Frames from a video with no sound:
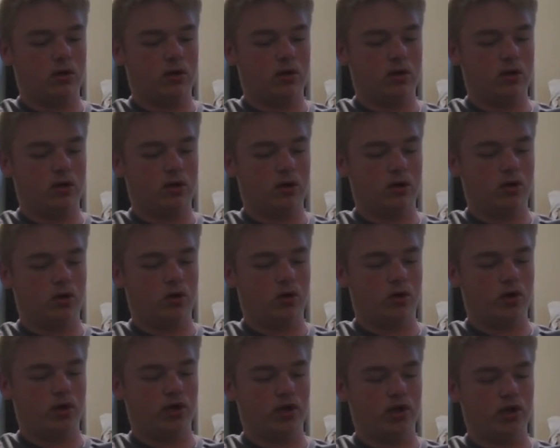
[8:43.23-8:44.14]

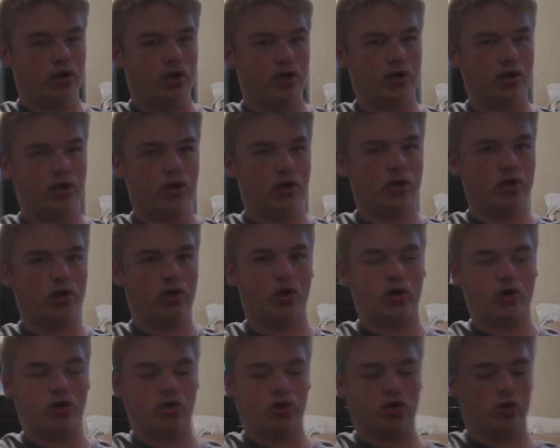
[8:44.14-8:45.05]
according to Dart
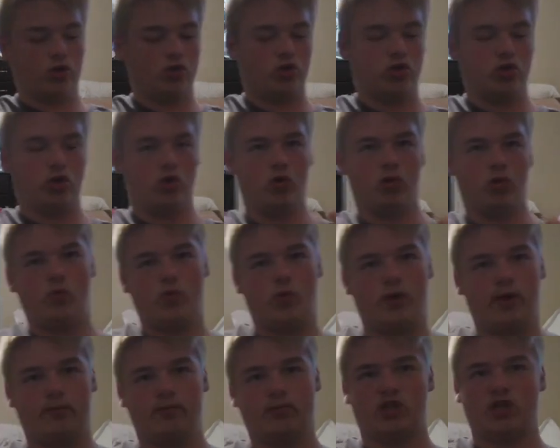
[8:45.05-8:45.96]
Zone's own
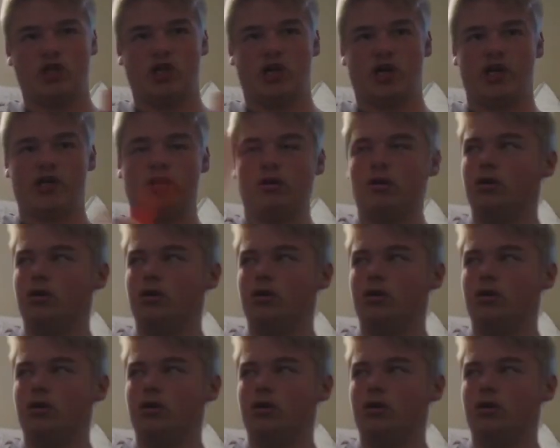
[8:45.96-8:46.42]
website,